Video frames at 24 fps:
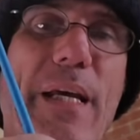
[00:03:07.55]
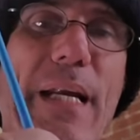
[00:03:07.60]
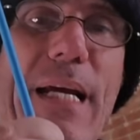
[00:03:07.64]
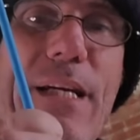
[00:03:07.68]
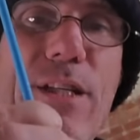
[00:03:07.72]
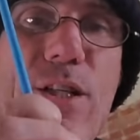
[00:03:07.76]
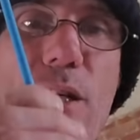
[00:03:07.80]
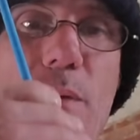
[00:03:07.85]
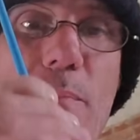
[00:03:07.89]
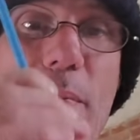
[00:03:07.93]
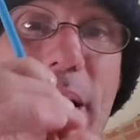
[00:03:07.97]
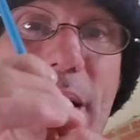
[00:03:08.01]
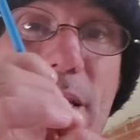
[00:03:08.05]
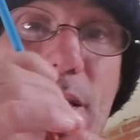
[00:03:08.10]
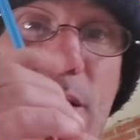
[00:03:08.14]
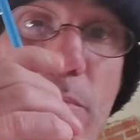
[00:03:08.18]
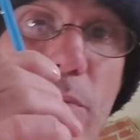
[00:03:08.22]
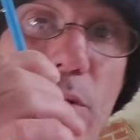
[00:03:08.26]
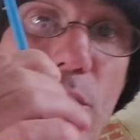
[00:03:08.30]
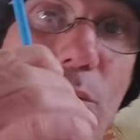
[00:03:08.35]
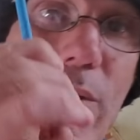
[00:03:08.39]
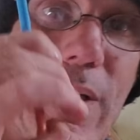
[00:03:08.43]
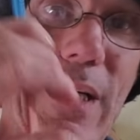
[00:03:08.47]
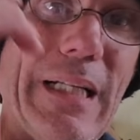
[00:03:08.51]
actually makes the
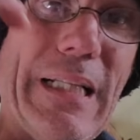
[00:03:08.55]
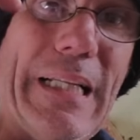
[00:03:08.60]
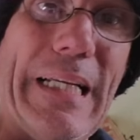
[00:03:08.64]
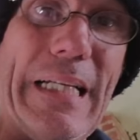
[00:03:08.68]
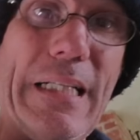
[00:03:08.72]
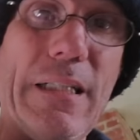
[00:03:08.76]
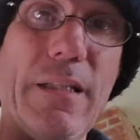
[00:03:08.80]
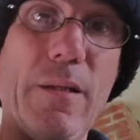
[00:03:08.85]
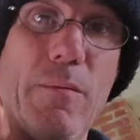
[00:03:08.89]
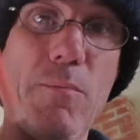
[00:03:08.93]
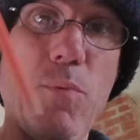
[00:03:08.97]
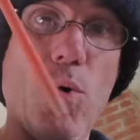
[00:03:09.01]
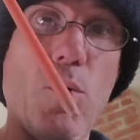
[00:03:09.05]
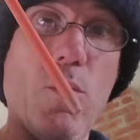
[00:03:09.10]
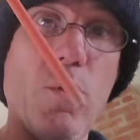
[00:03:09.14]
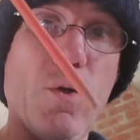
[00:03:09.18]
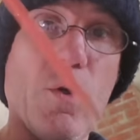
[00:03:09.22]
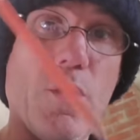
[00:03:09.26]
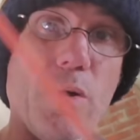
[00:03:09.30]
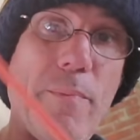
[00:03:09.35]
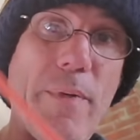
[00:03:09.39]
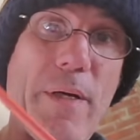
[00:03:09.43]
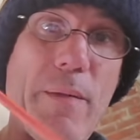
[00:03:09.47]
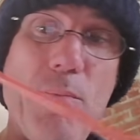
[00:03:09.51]
balloon cling to the pole a
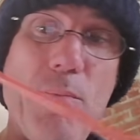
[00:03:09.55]
little bit